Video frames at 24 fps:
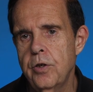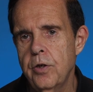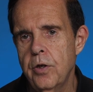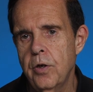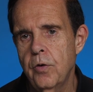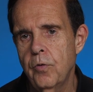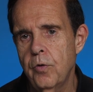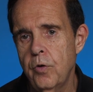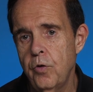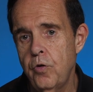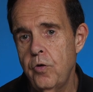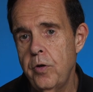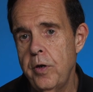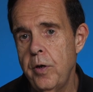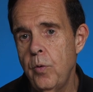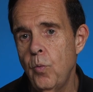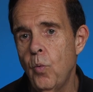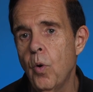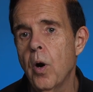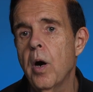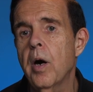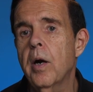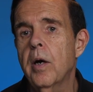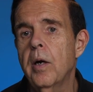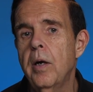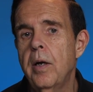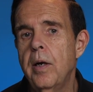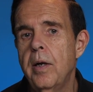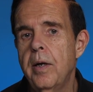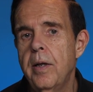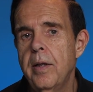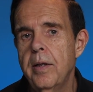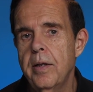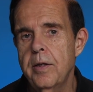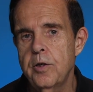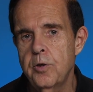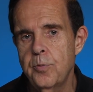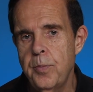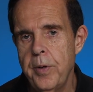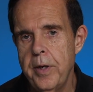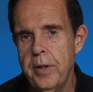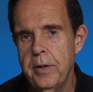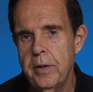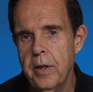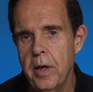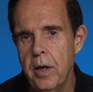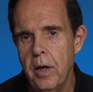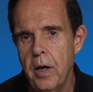to the routine work that's
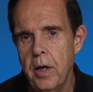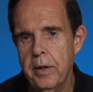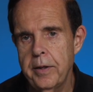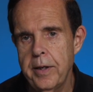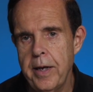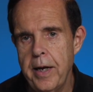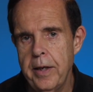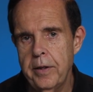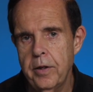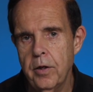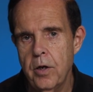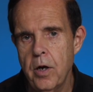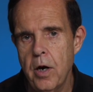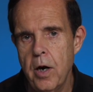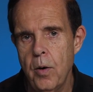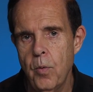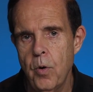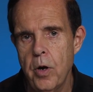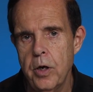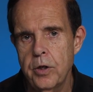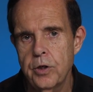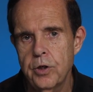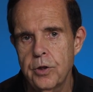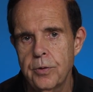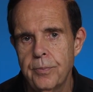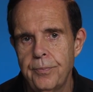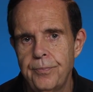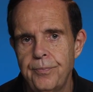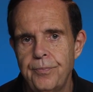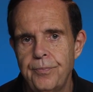being done all day at the car wash.